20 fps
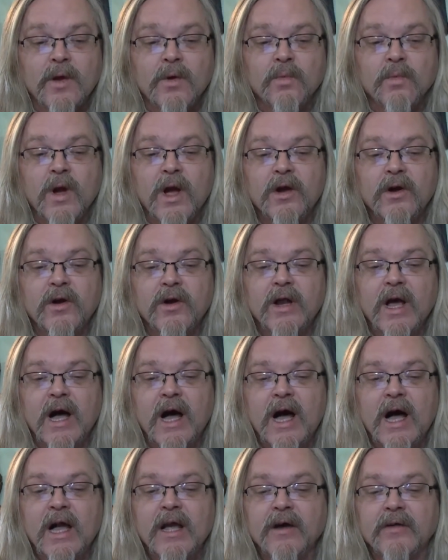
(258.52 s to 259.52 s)
Record
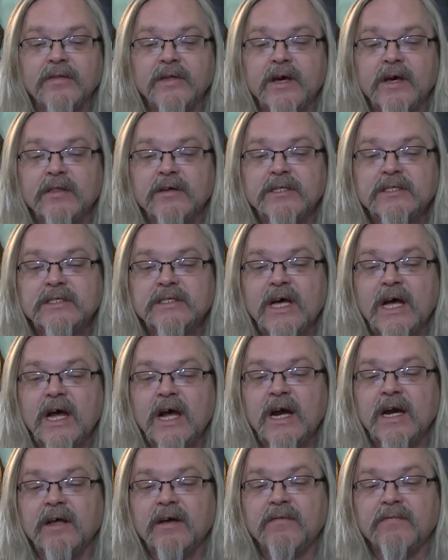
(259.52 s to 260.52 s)
high on the other
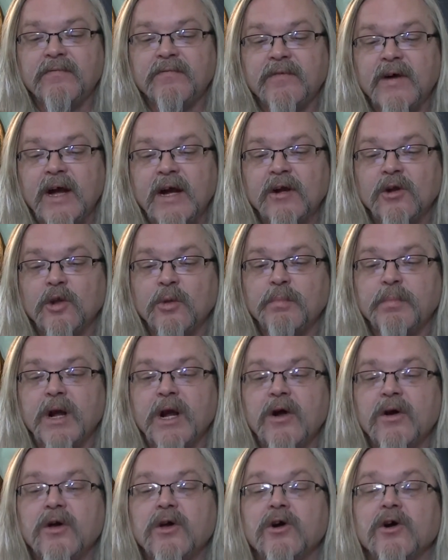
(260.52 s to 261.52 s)
side of final
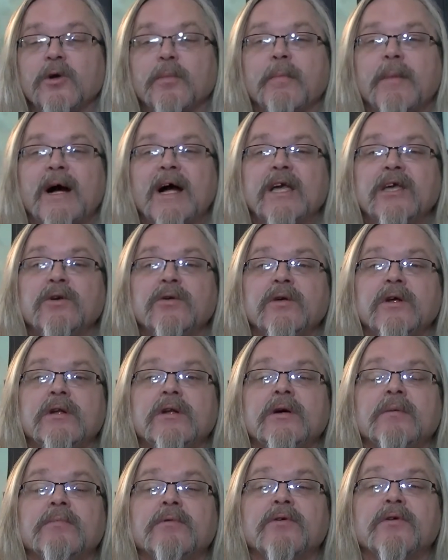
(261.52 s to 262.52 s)
barrier by unit
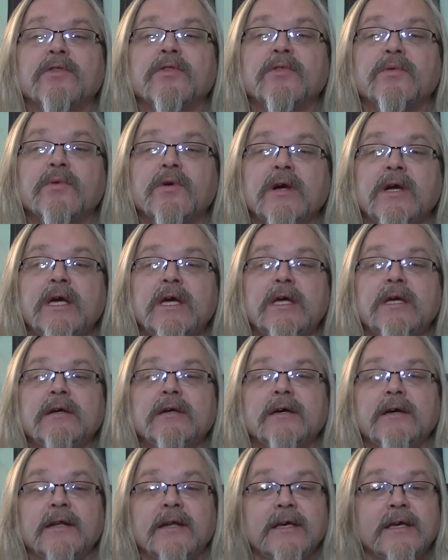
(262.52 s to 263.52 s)
number 3.
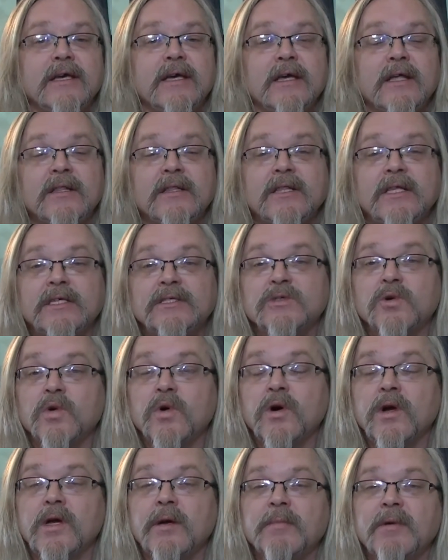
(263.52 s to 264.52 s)
And again, these
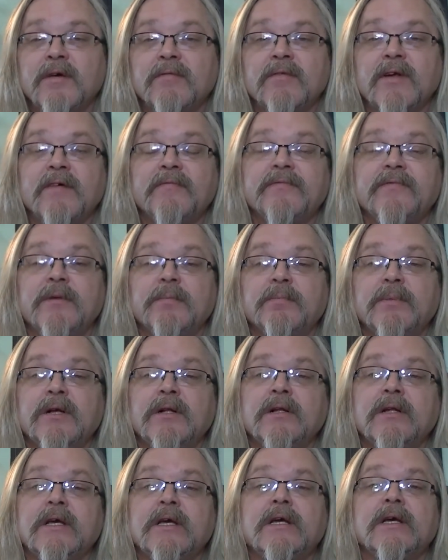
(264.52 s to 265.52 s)
corium have left the
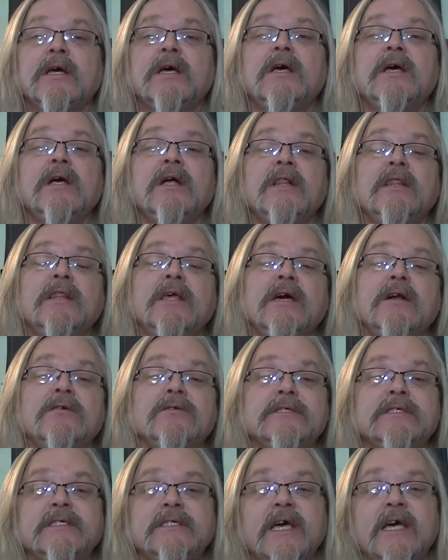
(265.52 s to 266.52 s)
building. They
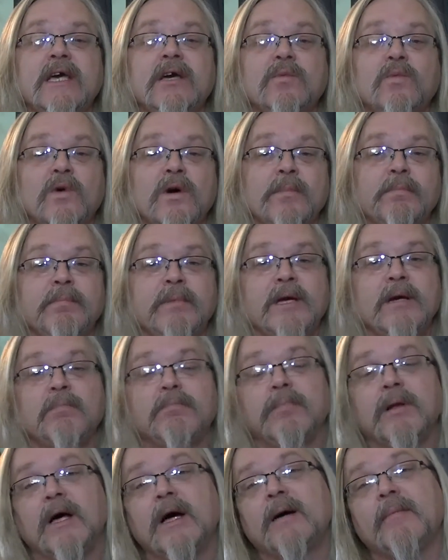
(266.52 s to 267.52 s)
don't stay in one big
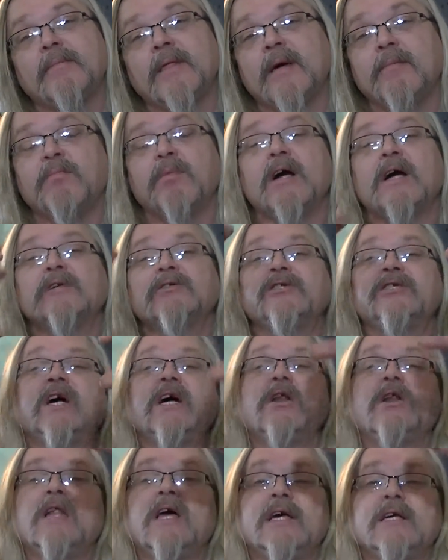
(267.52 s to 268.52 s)
blob. They branch
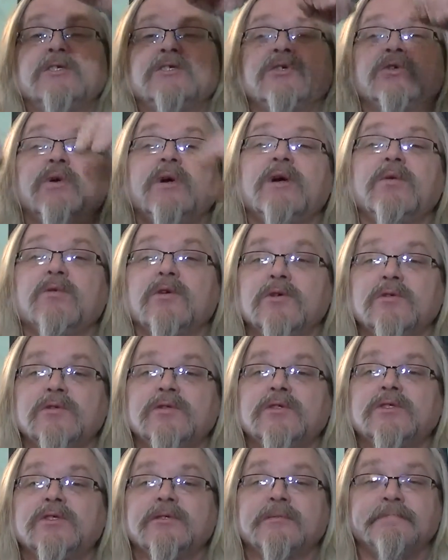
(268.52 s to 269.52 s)
out like tree
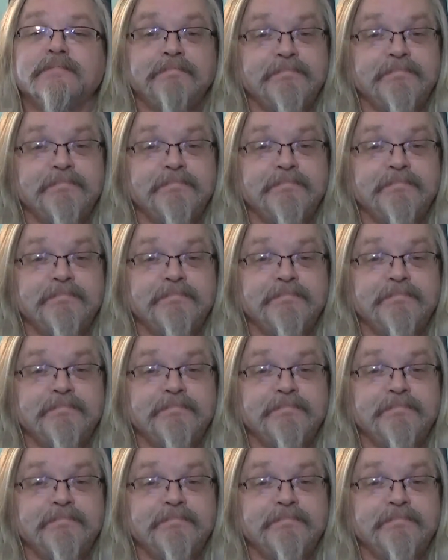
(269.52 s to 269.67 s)
roots.